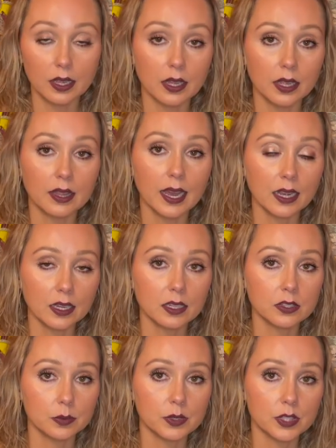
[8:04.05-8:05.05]
in that
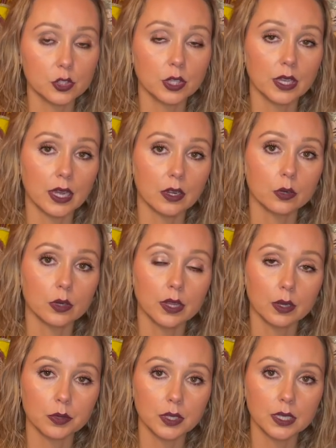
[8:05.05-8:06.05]
customization category
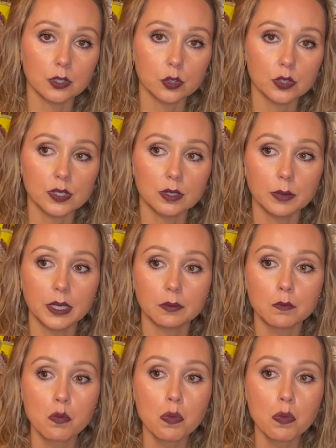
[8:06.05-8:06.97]
that really interested me.